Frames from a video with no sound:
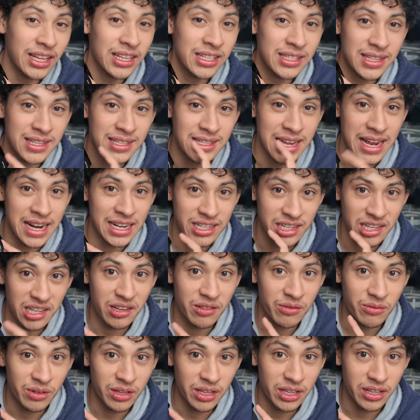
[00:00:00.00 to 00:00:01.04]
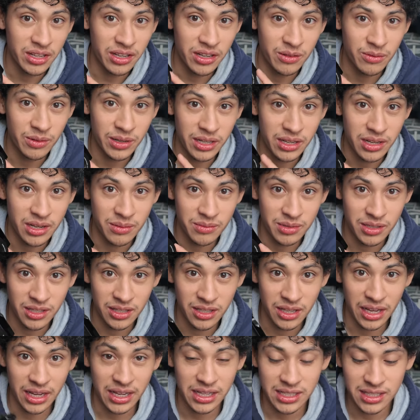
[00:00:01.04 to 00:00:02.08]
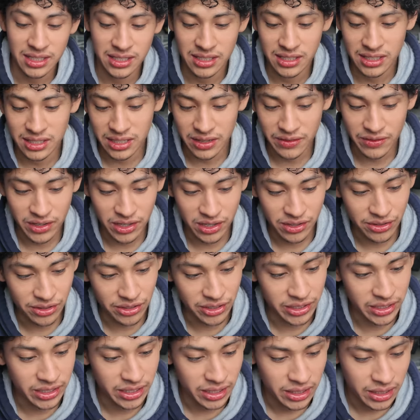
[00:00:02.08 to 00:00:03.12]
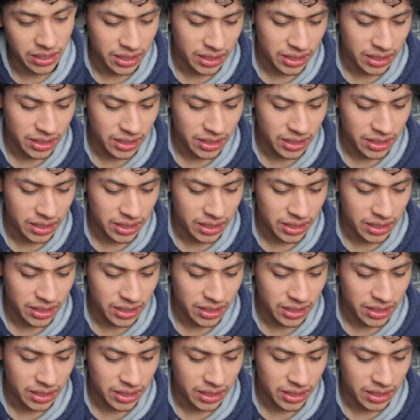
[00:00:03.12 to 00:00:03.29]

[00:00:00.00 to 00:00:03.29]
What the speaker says: lens is actually really good when it comes to the a6700.